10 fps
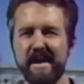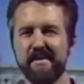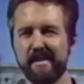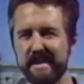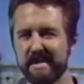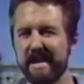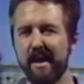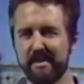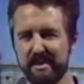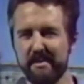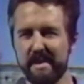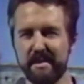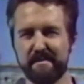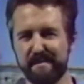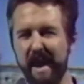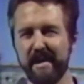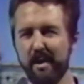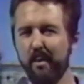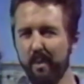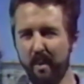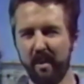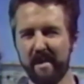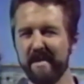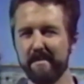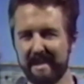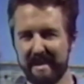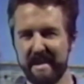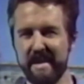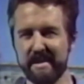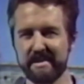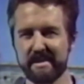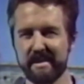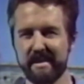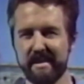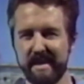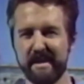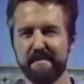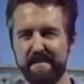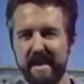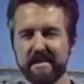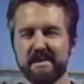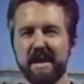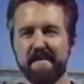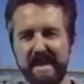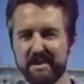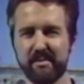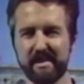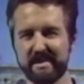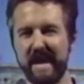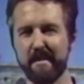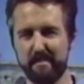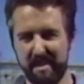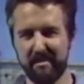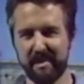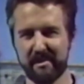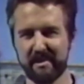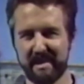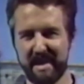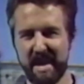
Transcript: Neither is it our duty to fight a war in the Middle East in defense of Israel's unbiblical